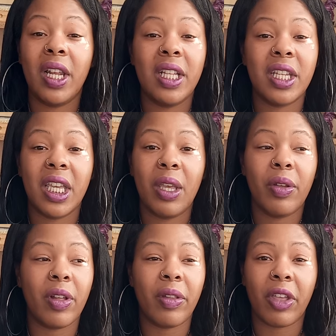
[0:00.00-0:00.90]
needs to
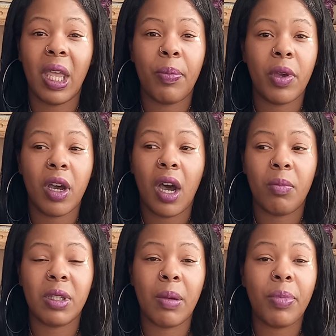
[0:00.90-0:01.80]
keep your calm.
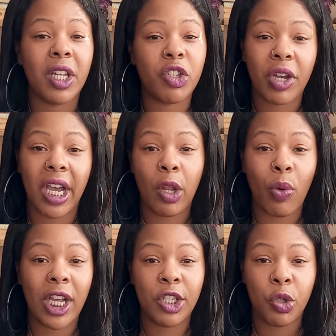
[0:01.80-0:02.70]
Somebody's trying to
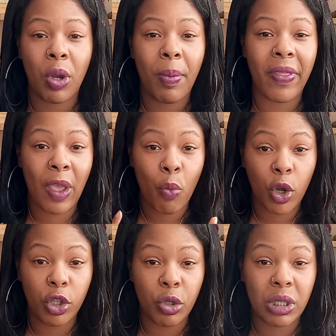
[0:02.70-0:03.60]
wind you up and they
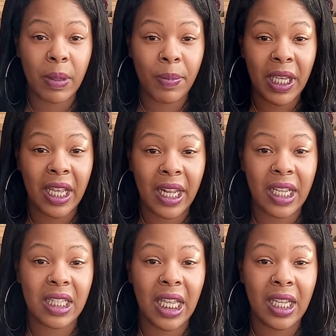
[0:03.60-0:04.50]
want you to be in that
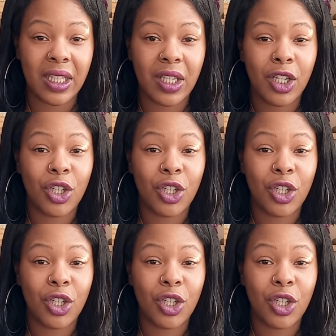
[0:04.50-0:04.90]
state.